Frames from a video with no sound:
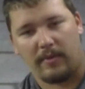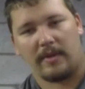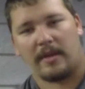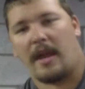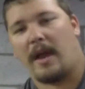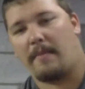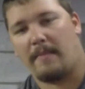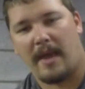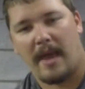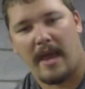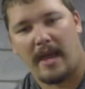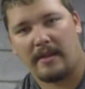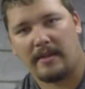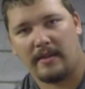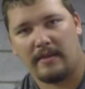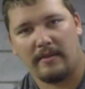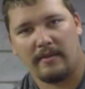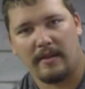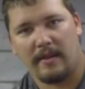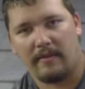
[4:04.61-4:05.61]
got mad
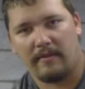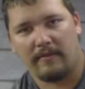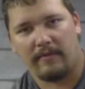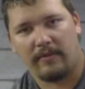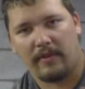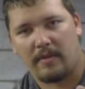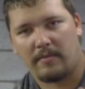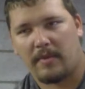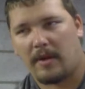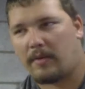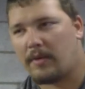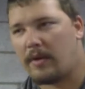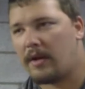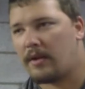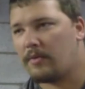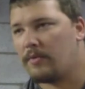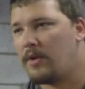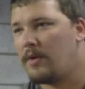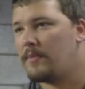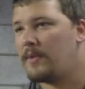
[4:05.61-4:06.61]
and flung my rod
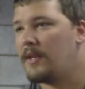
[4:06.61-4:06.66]
or what,